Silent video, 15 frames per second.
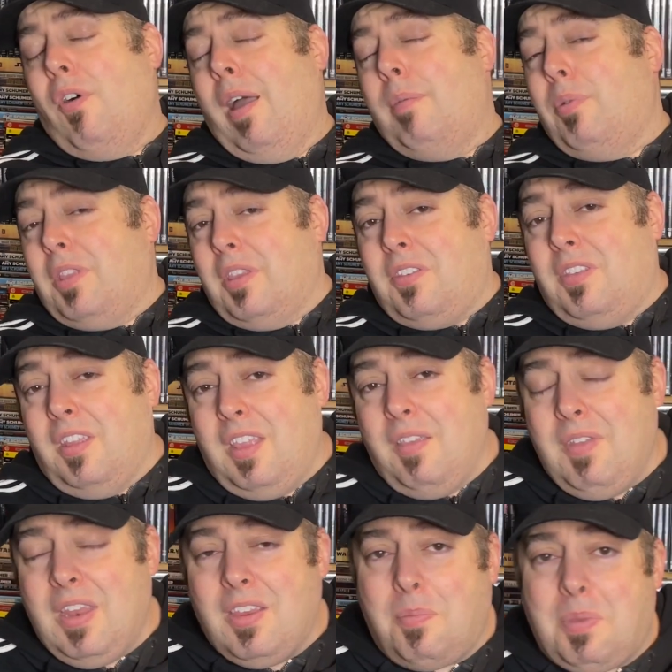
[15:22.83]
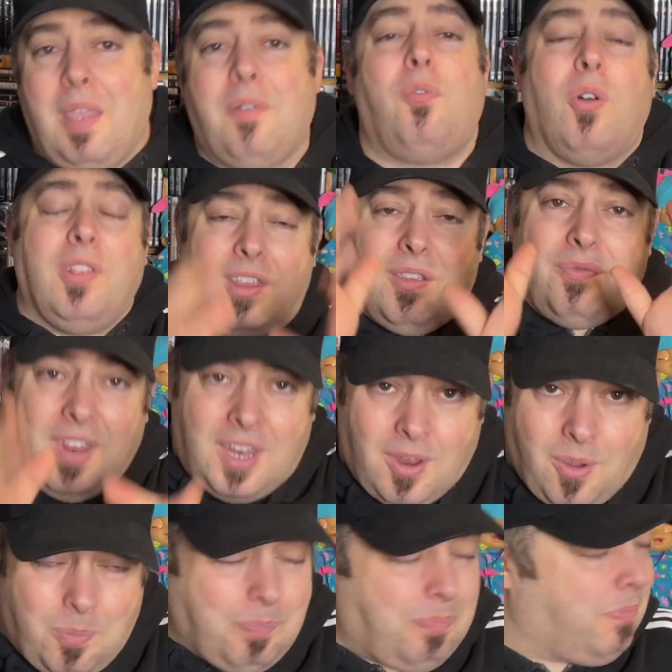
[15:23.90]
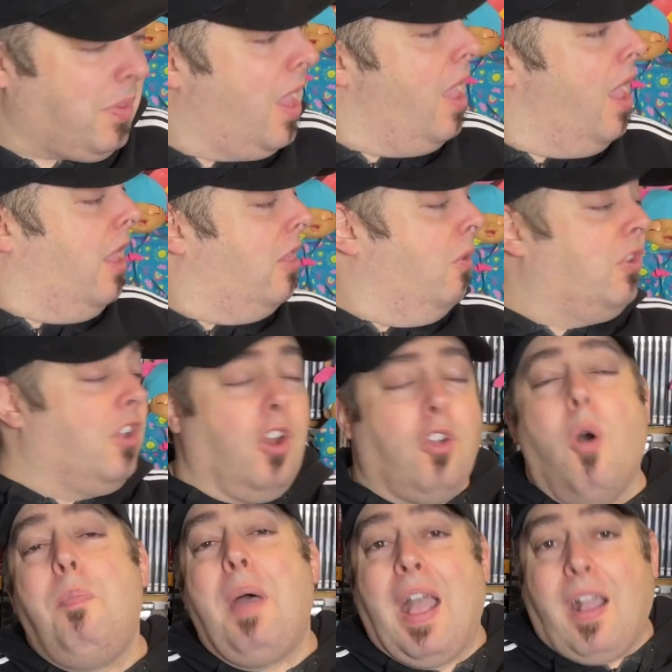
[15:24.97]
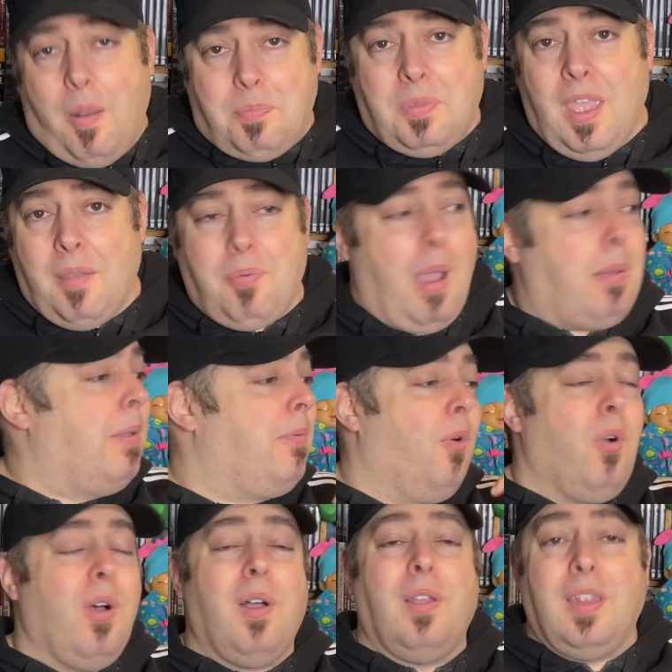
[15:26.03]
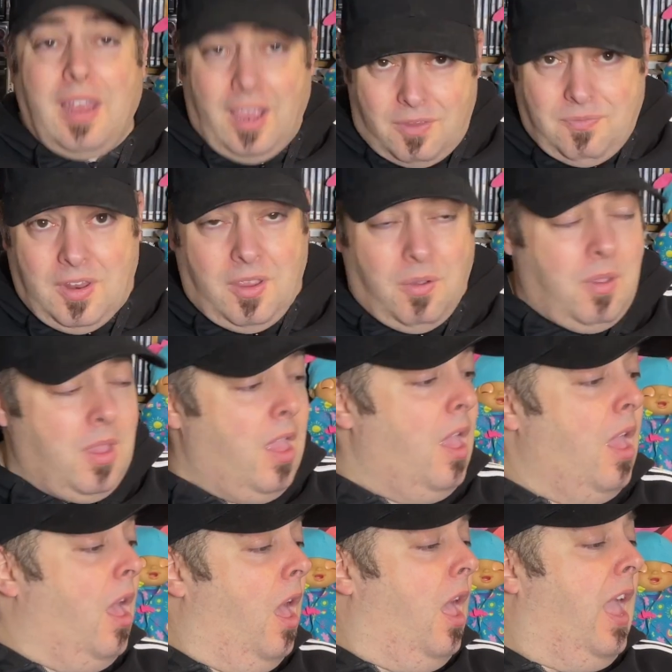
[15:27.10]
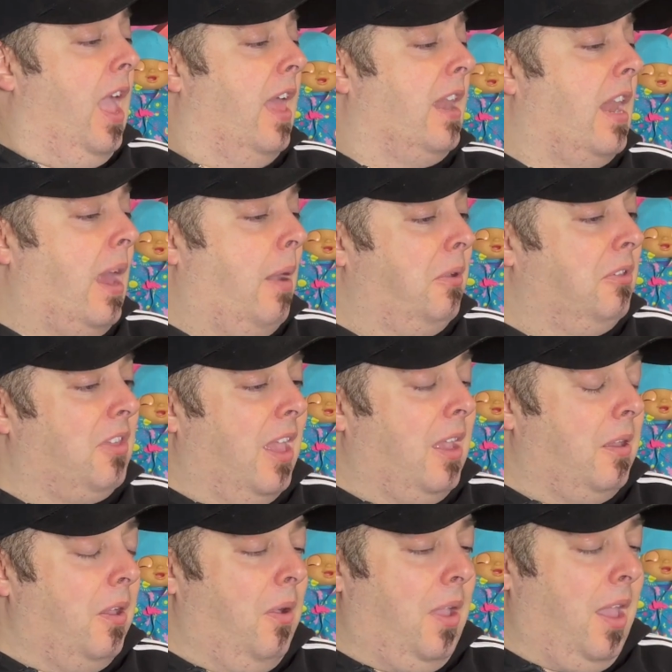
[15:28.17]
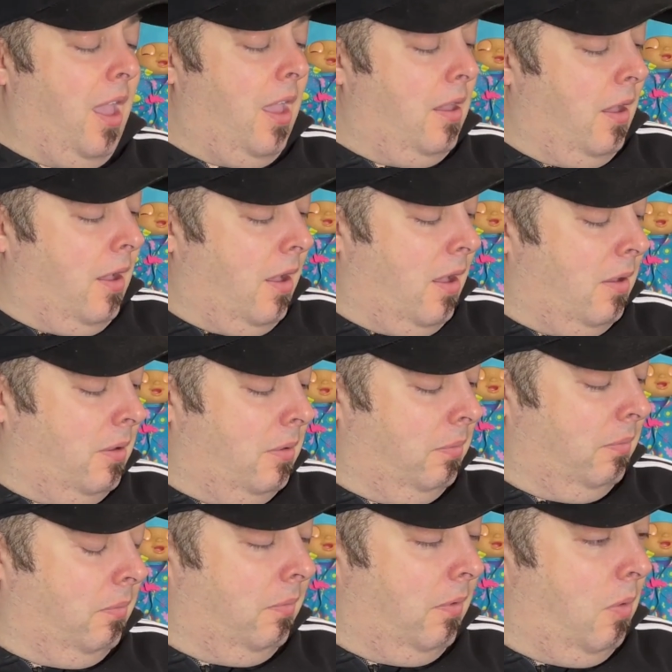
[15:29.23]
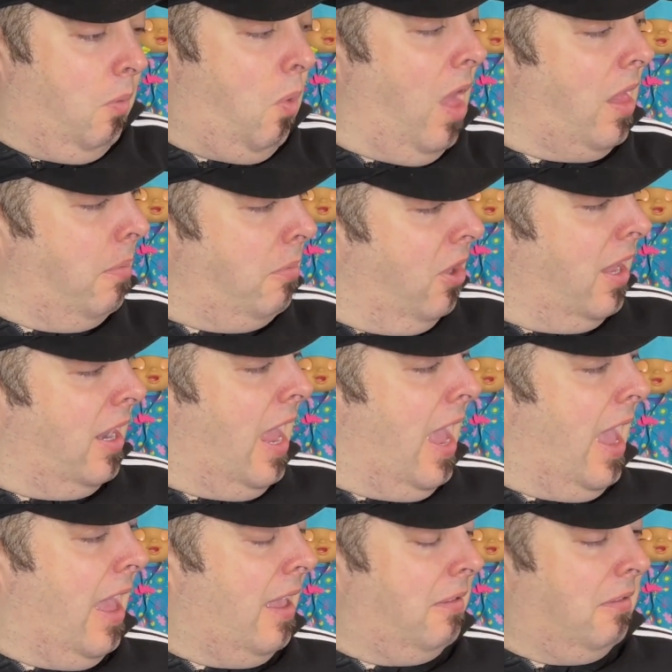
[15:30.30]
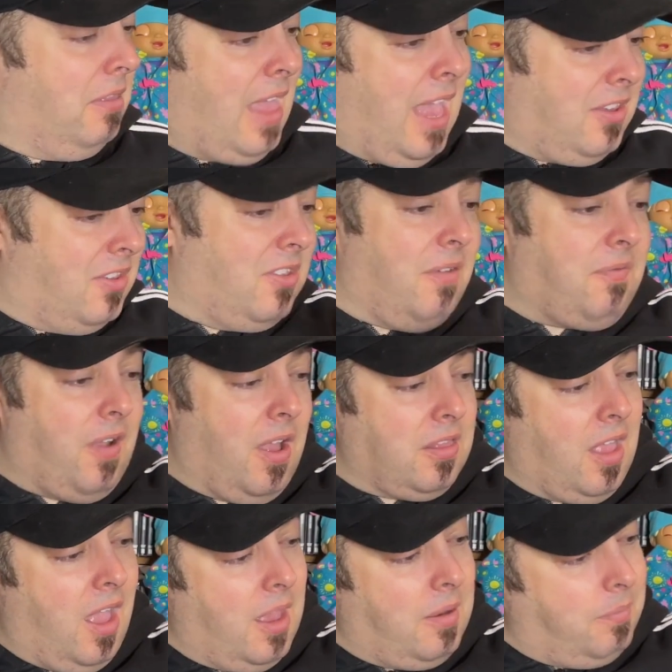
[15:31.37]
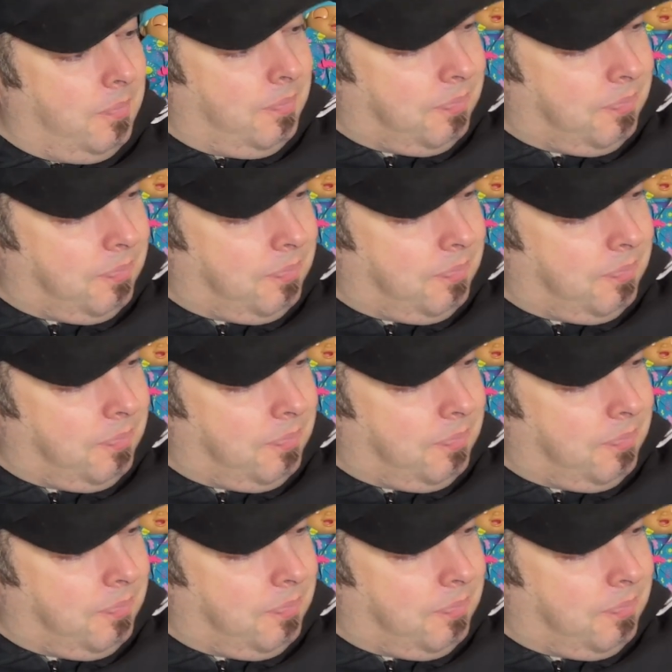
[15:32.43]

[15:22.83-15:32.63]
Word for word: I put this, the DVDs up there for this video. Those are gonna go back up there probably for uh, the next video. And then I was like, okay, uh, while I'm looking at that stuff online,